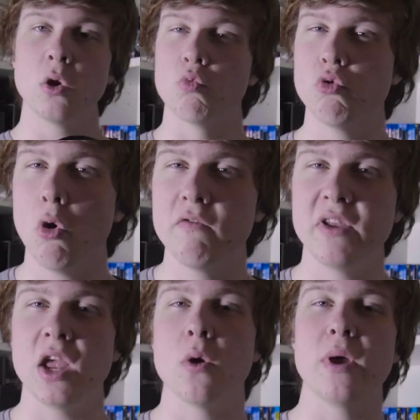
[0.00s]
Raw
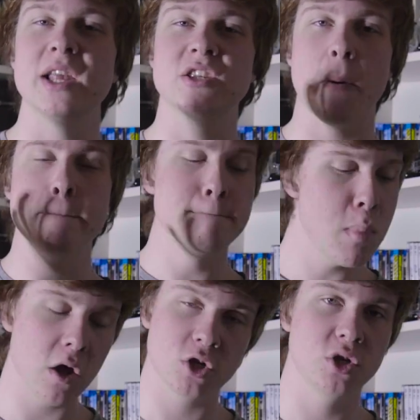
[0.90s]
video is
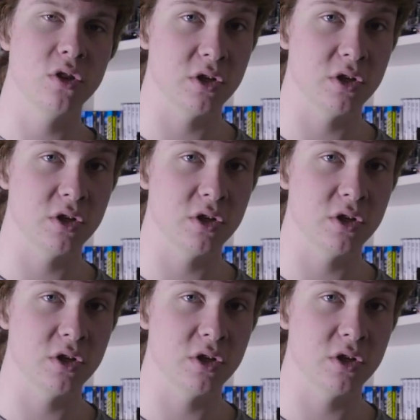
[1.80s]
much